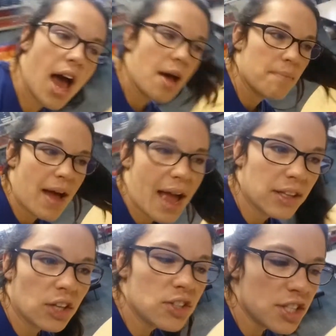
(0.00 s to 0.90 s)

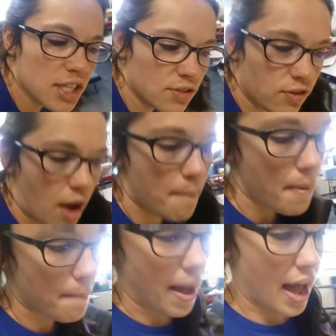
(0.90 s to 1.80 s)
I learned this
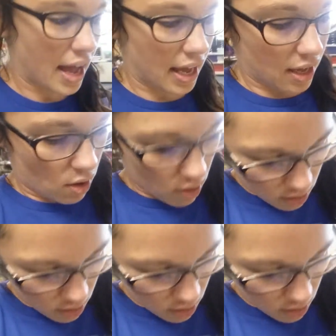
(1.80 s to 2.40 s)
from my